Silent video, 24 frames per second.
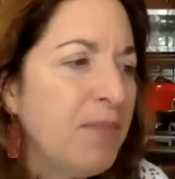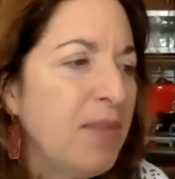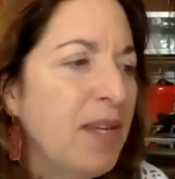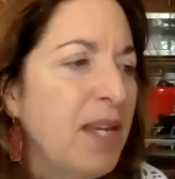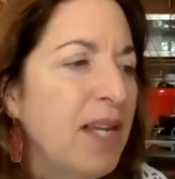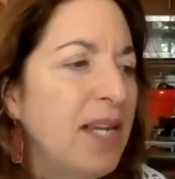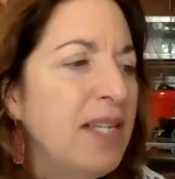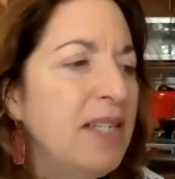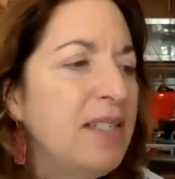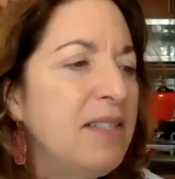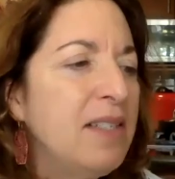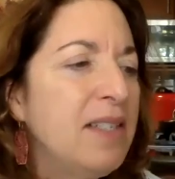
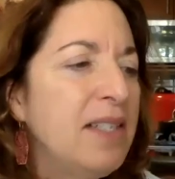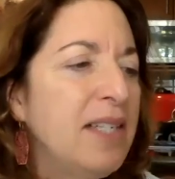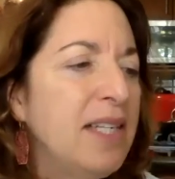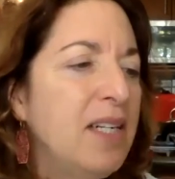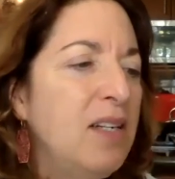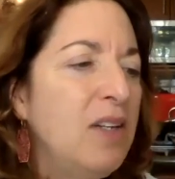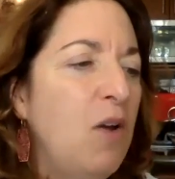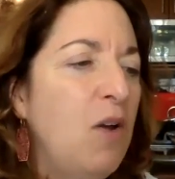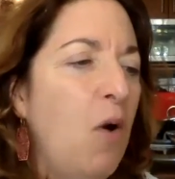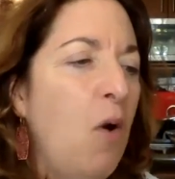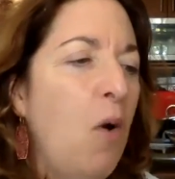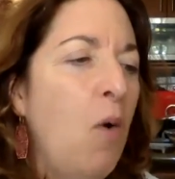his
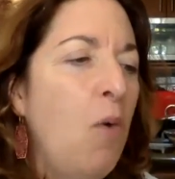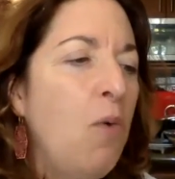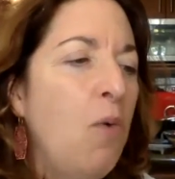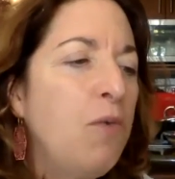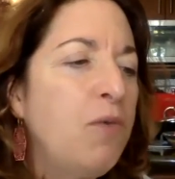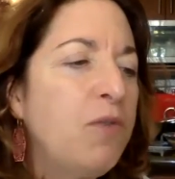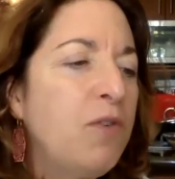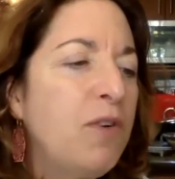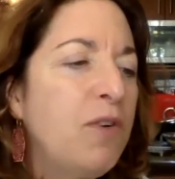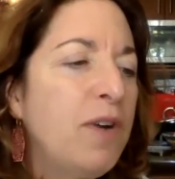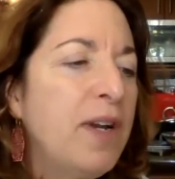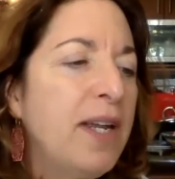little O
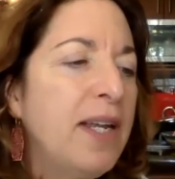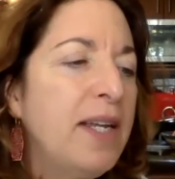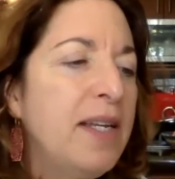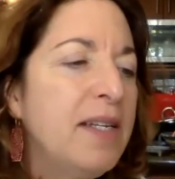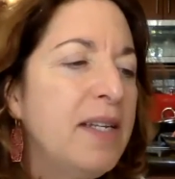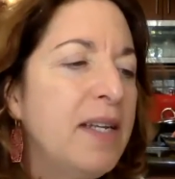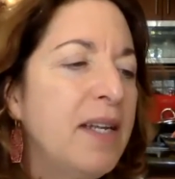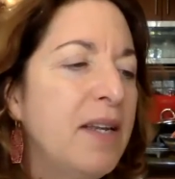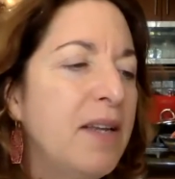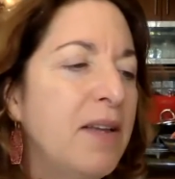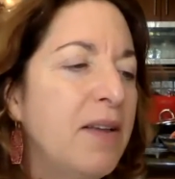friend.